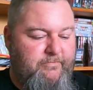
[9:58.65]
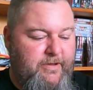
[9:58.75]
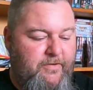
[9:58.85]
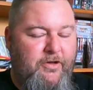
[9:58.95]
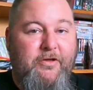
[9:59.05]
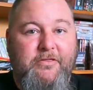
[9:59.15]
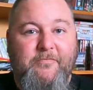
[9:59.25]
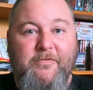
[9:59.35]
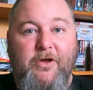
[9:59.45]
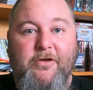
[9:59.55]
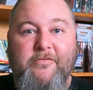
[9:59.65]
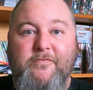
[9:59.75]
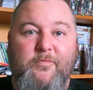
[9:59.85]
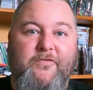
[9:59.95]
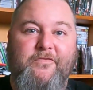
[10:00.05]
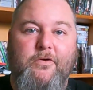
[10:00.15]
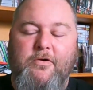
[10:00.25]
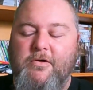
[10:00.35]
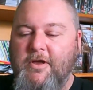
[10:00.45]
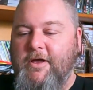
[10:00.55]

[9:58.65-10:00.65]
never heard of them before.